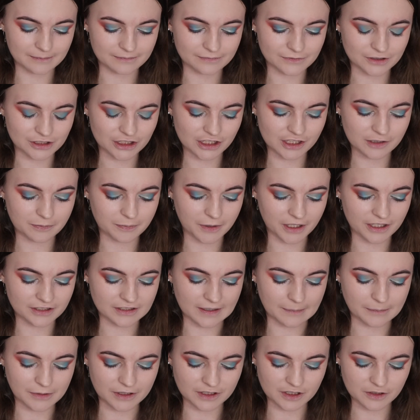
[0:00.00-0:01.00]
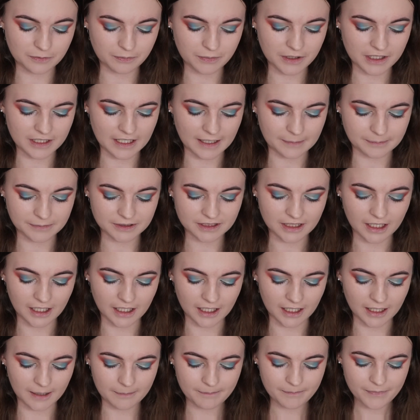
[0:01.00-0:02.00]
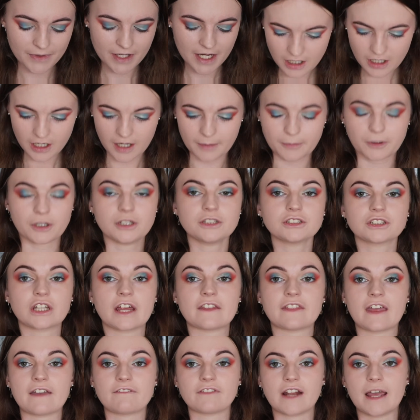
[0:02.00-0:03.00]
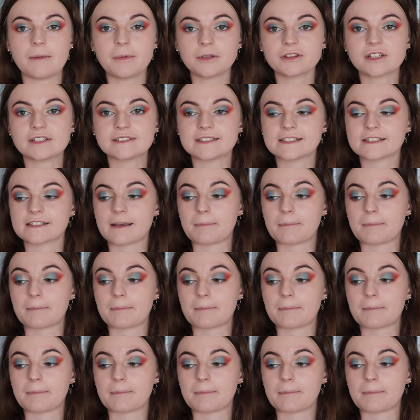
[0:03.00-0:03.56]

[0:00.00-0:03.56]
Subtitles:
just because I'm gonna speed up time, they've labeled this as a